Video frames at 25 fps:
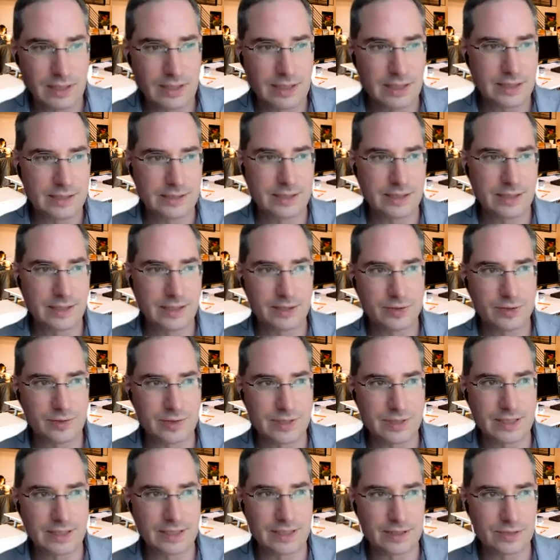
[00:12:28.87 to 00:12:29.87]
Is it
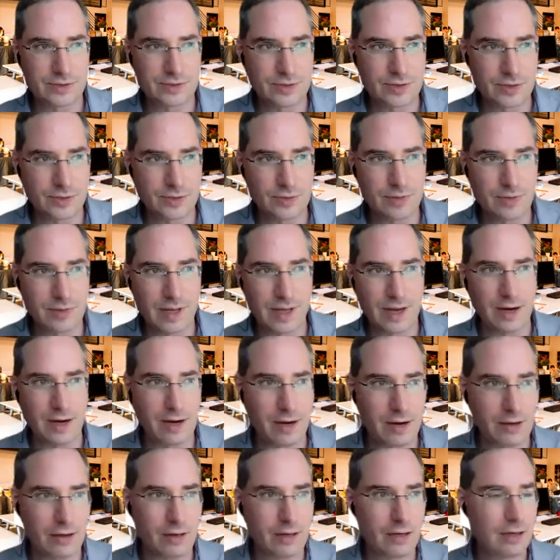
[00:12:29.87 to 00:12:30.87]
interesting to
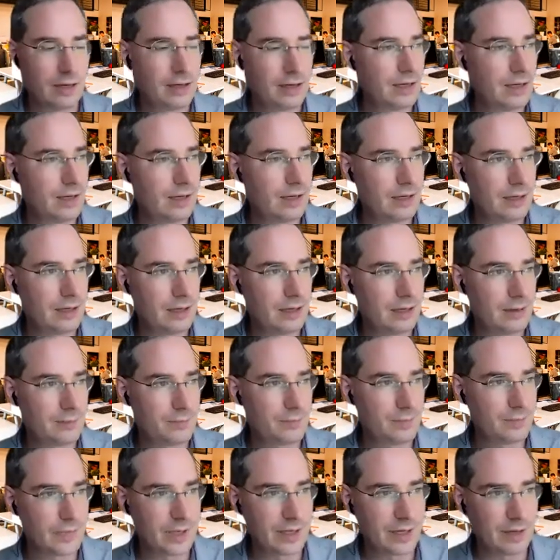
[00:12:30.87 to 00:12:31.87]
their
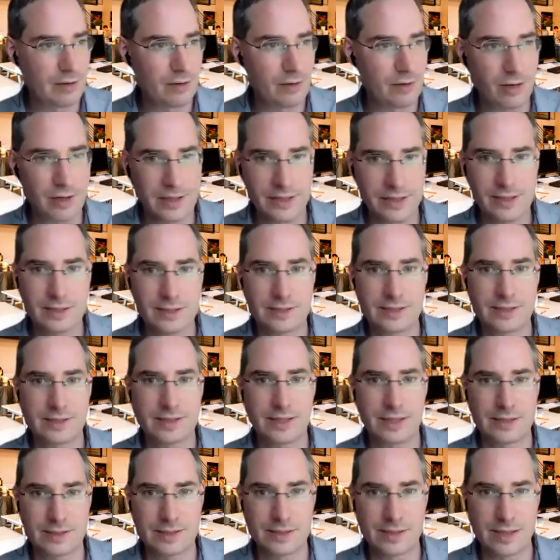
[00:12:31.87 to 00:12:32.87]
audience
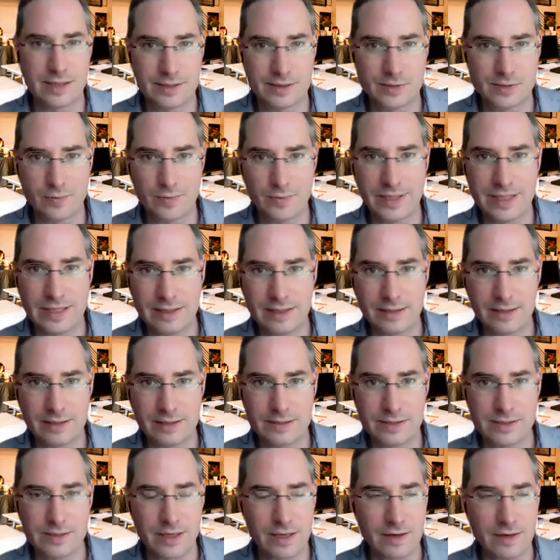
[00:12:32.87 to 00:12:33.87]
that's reading their
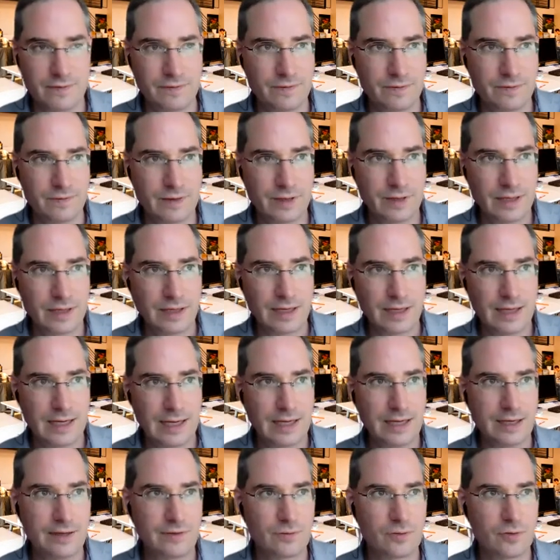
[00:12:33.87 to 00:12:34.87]
stuff?
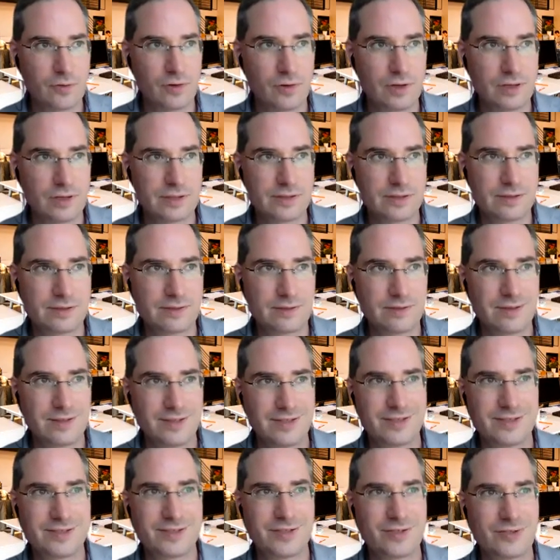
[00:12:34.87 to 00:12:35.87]
And of course,
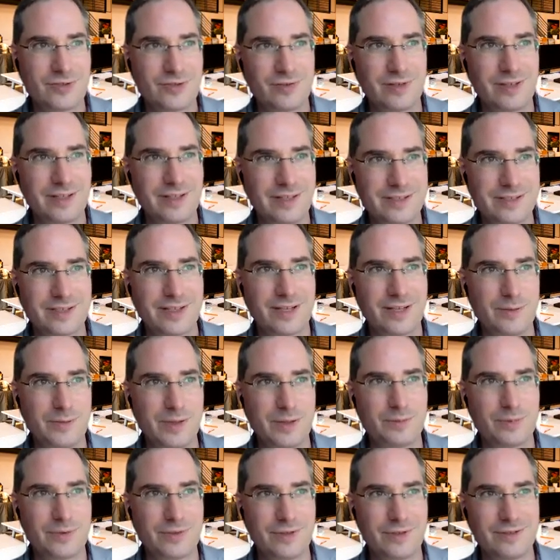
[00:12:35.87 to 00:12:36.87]
is the story that's going to be
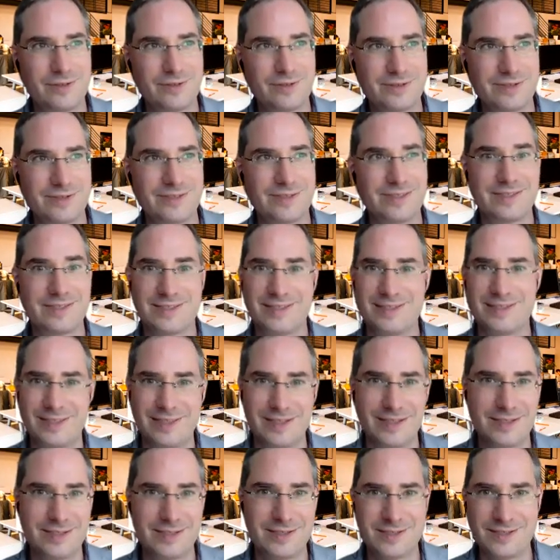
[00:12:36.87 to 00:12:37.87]
produced,
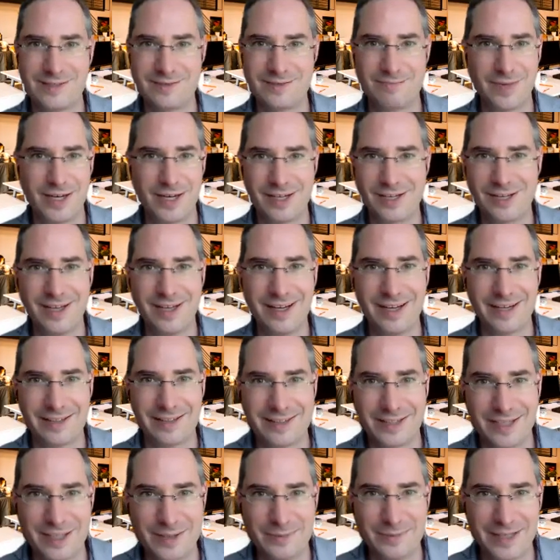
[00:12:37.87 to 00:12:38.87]
is my client
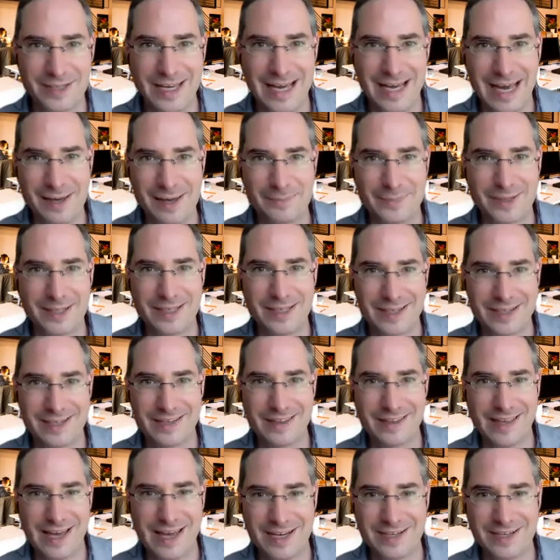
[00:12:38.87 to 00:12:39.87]
going to be happy
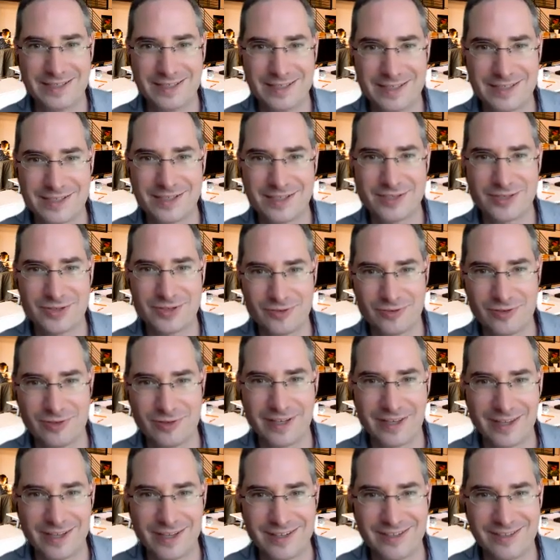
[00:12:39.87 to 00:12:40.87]
that is the
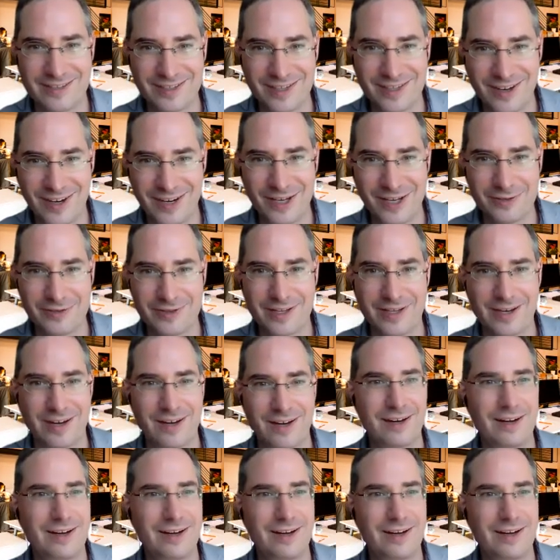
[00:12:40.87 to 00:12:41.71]
story that got out there?